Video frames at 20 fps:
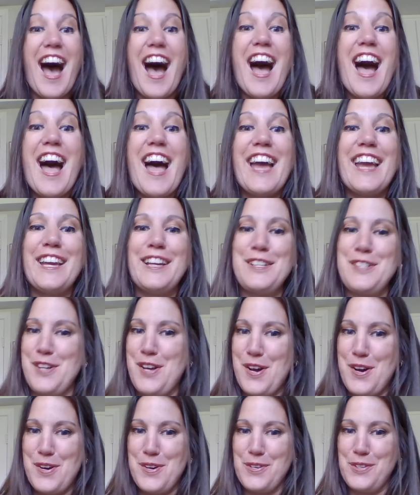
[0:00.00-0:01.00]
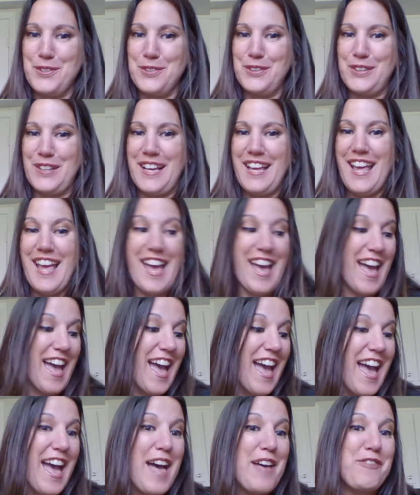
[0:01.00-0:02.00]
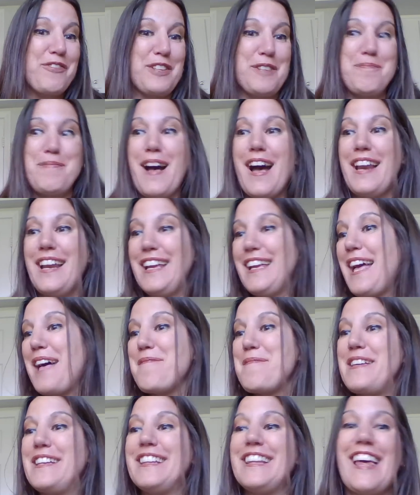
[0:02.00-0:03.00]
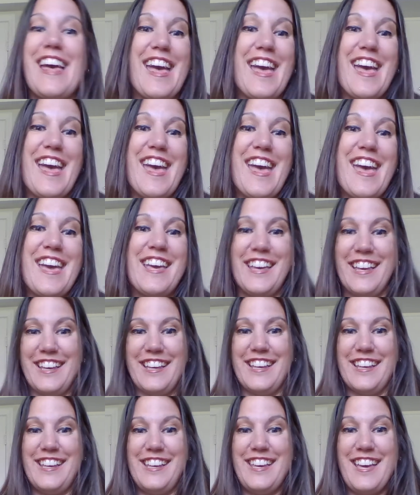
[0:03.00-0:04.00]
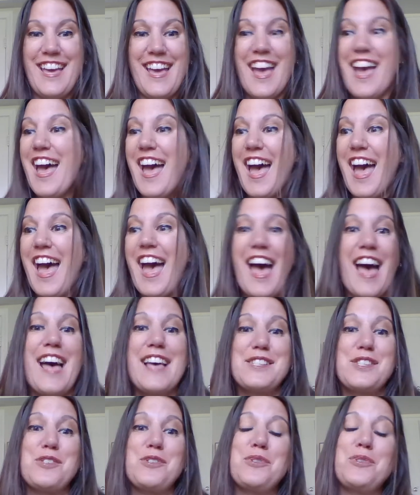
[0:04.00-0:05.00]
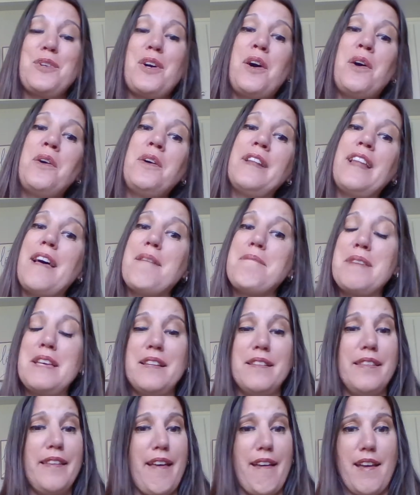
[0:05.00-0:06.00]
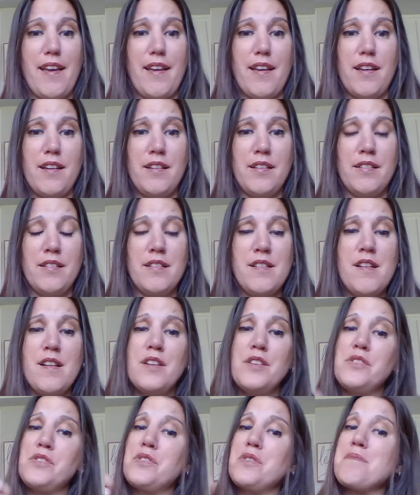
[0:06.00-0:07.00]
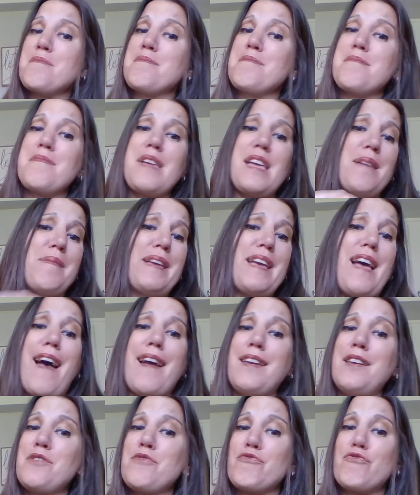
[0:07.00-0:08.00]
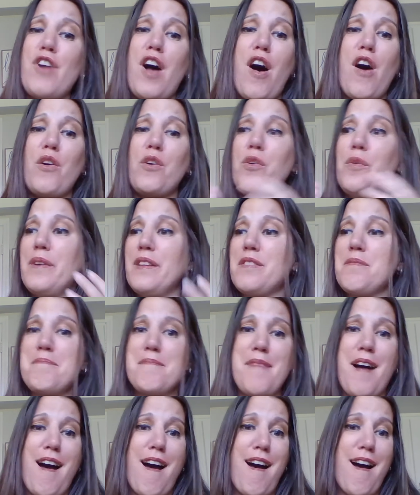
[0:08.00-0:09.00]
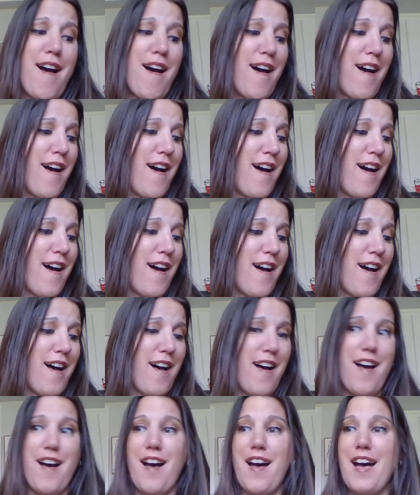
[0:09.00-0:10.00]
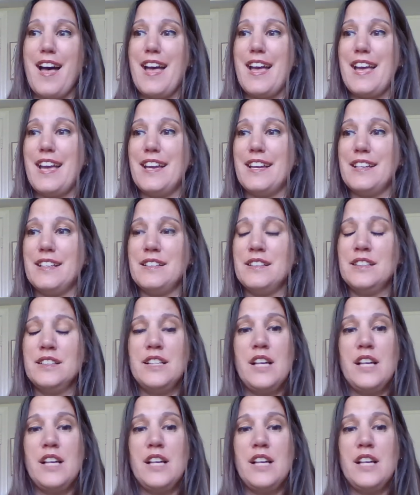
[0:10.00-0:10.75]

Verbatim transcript: I know everybody at Mill Lake has a role at Mill Lake, so maybe I can roll with mine.